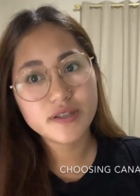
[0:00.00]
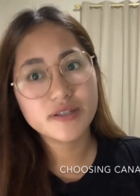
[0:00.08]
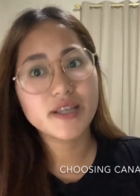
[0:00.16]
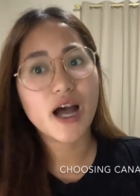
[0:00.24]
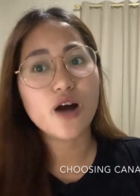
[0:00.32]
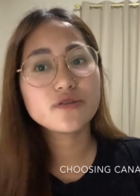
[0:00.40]

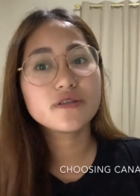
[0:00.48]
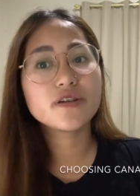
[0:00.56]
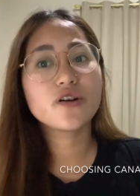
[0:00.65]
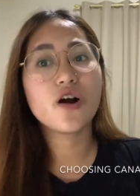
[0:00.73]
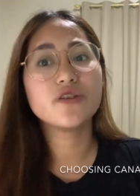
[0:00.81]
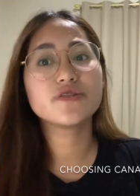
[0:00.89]
doubt
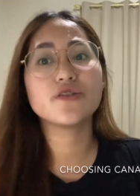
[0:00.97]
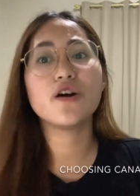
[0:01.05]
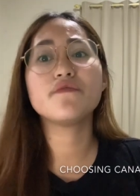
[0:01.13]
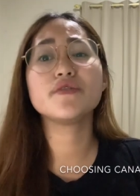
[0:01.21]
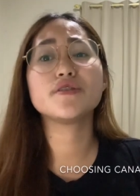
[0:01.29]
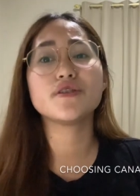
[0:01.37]
the consul
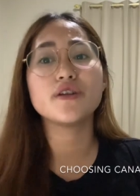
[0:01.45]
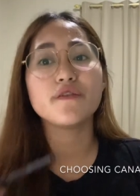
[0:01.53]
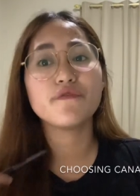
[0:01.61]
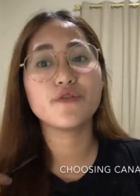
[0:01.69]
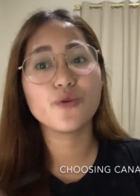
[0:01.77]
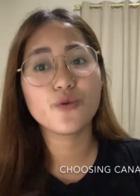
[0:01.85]
officer
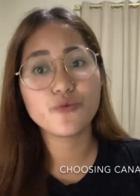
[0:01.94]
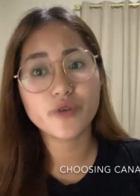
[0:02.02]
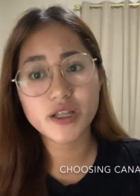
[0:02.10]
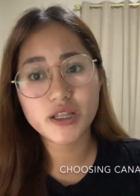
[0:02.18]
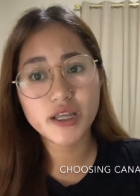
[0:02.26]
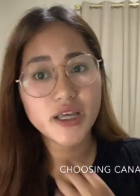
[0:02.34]
if you're
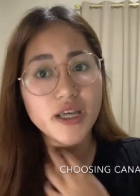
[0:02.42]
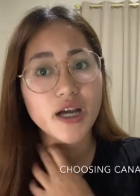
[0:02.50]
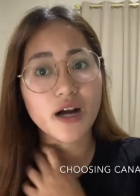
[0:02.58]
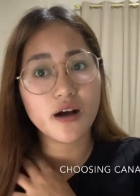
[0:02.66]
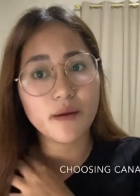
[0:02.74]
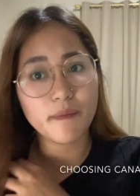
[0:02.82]
really
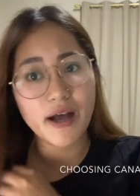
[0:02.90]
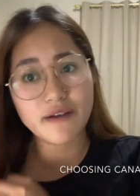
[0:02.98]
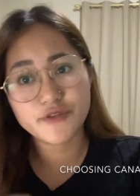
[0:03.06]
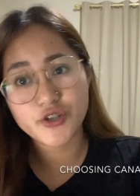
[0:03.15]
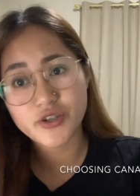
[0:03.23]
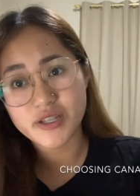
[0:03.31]

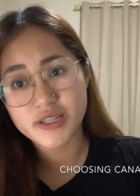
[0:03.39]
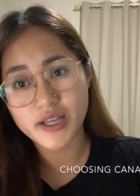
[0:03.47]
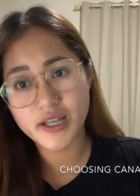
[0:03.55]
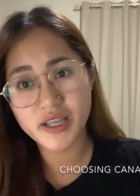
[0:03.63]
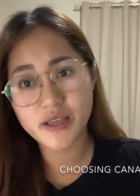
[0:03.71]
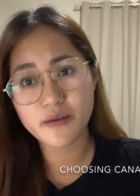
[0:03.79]
after the
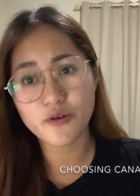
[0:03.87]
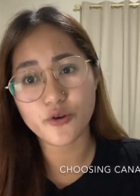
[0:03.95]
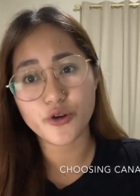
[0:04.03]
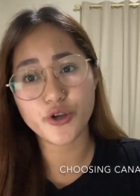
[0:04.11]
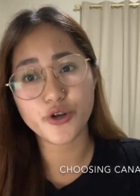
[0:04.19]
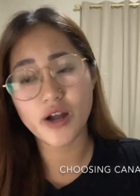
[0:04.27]
study
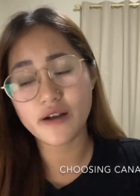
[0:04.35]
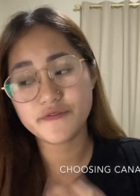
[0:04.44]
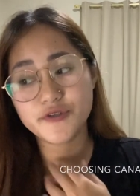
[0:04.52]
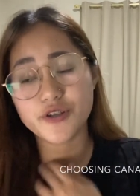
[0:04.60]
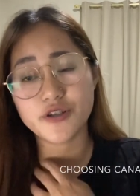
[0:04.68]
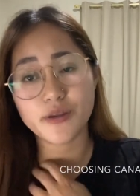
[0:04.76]
or you're
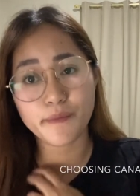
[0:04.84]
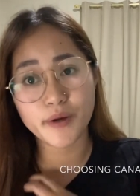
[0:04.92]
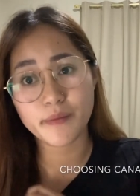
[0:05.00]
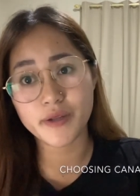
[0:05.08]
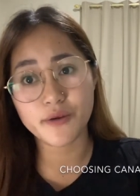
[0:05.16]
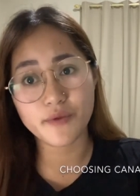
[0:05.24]
after the
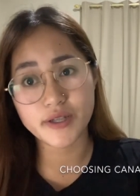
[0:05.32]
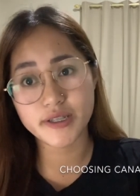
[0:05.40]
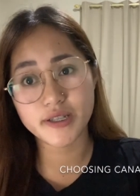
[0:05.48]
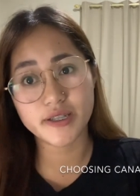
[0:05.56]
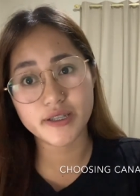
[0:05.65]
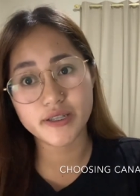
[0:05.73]
permanent
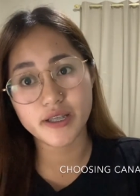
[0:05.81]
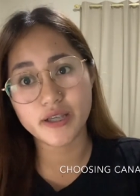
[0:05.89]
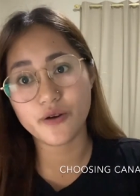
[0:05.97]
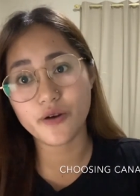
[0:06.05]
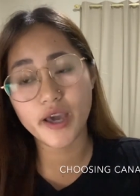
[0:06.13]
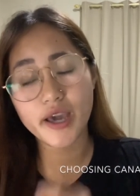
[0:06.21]
residency.
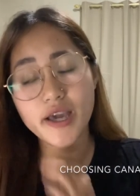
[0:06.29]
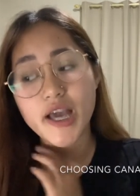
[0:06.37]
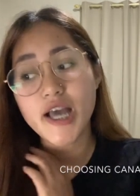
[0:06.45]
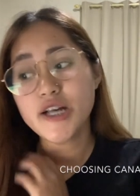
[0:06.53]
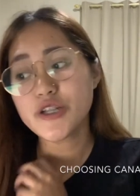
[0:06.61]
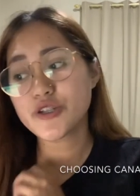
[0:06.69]
Okay,
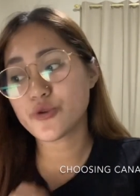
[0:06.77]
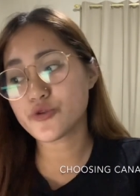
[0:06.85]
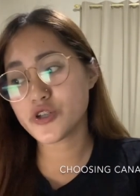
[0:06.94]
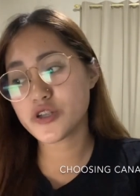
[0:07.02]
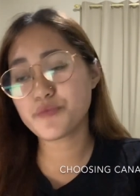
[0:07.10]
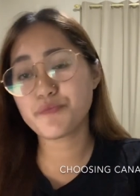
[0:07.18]
so
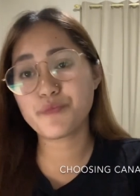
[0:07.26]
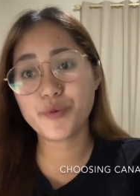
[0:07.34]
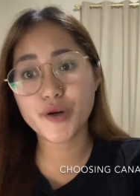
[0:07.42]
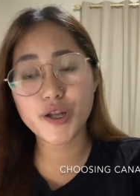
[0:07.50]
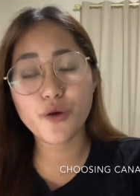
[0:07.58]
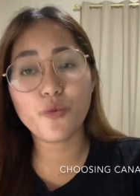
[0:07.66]
just
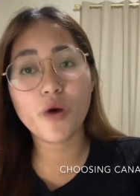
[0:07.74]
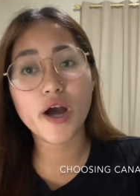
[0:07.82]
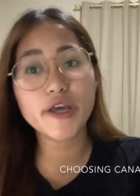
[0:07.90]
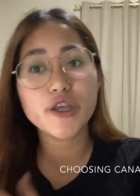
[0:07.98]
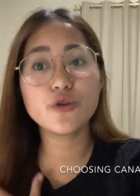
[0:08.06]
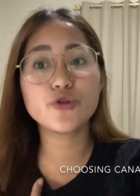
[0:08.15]
put
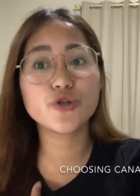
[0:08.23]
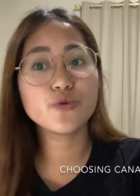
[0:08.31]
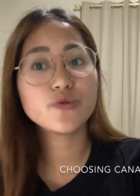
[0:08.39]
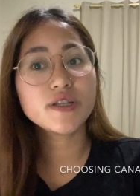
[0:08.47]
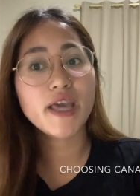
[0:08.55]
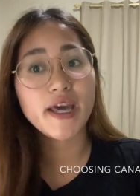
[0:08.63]
why you
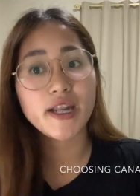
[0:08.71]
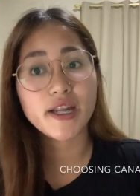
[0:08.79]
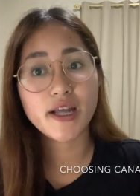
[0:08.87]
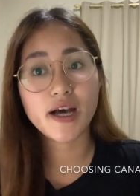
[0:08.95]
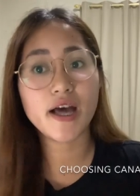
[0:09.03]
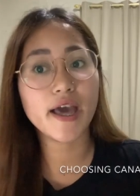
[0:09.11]
choose
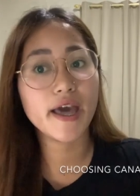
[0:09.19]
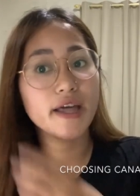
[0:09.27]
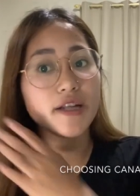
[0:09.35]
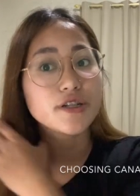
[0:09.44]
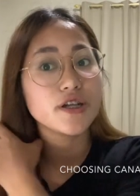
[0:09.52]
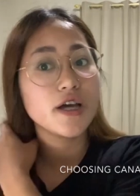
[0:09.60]
Canada,
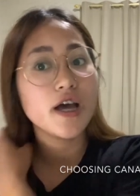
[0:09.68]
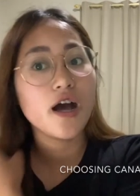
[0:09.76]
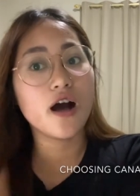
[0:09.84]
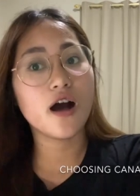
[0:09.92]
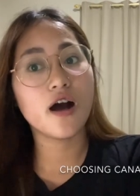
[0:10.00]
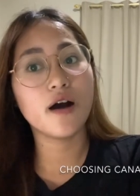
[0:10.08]
and
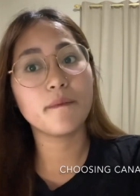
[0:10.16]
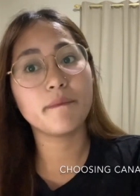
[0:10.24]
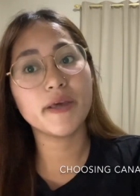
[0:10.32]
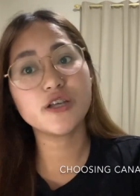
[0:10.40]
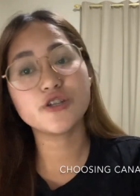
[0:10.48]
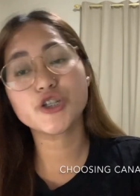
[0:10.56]

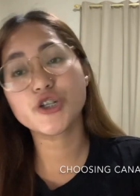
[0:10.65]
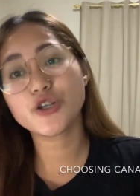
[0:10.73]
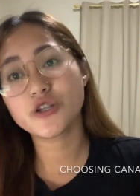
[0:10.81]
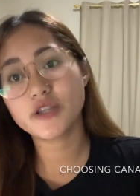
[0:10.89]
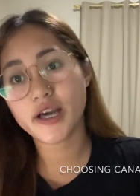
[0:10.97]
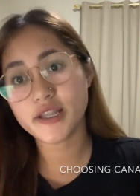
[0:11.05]
make
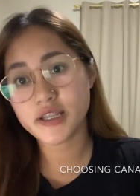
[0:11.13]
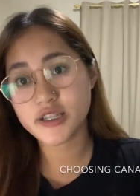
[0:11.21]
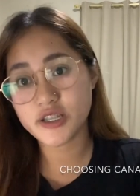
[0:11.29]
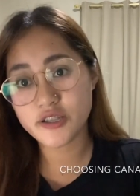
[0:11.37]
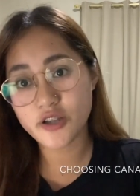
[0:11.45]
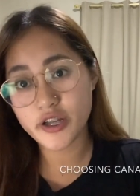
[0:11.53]
sure that it
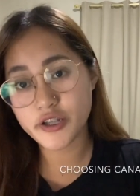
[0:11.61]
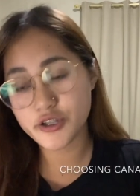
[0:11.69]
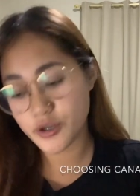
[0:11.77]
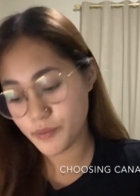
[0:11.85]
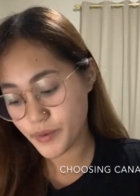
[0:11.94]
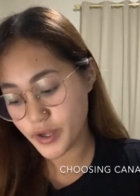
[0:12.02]
does not
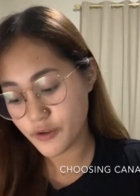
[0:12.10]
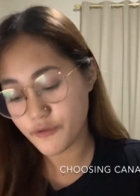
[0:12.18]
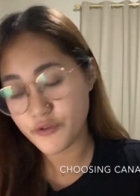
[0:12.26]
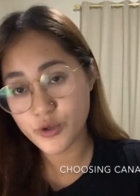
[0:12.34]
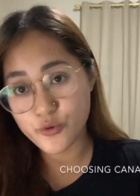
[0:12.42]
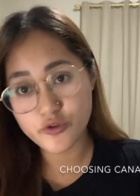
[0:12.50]
interpret of
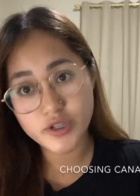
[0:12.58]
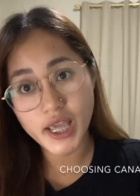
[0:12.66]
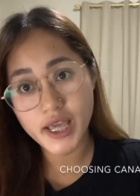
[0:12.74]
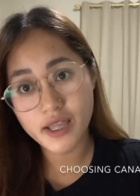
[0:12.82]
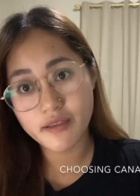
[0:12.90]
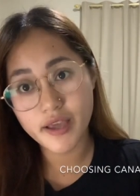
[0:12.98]
you
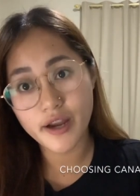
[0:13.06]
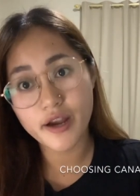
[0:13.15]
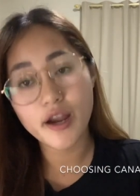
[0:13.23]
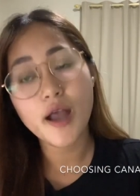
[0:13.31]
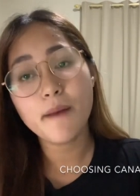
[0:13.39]
staying there